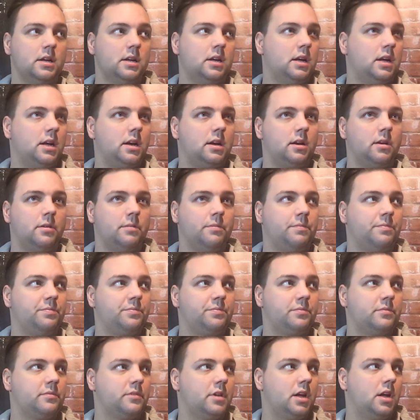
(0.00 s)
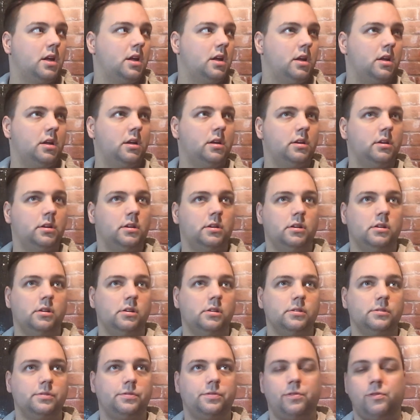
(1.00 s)
I don't know,
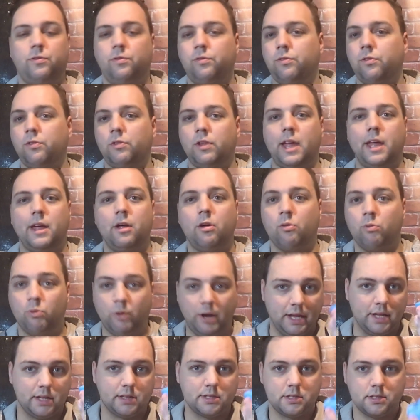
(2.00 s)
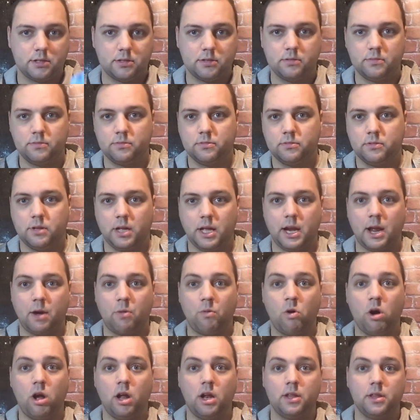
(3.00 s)
flail rings, and I
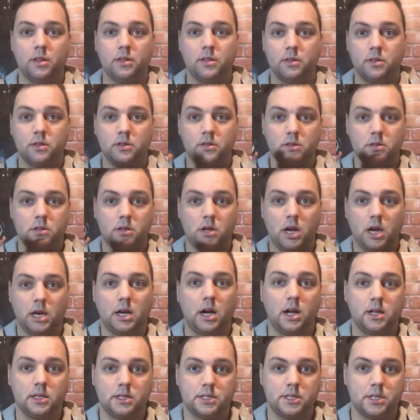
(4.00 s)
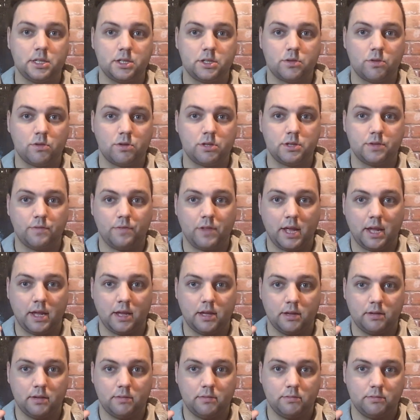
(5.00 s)
want a constant source of
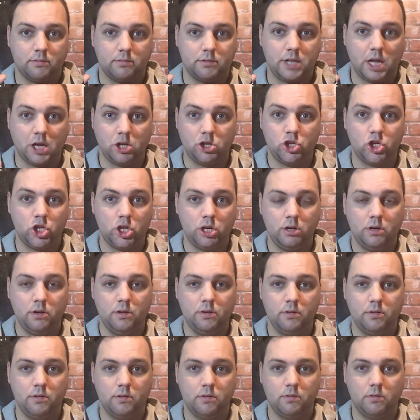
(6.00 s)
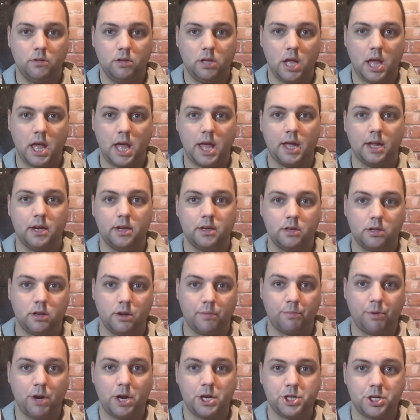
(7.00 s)
like tension and
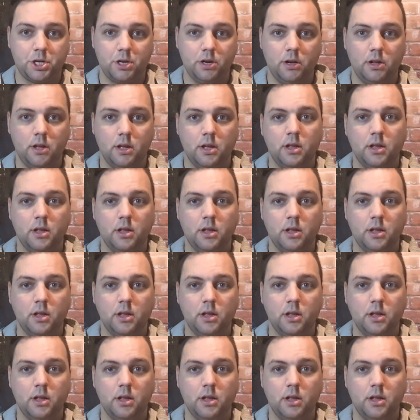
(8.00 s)
compression,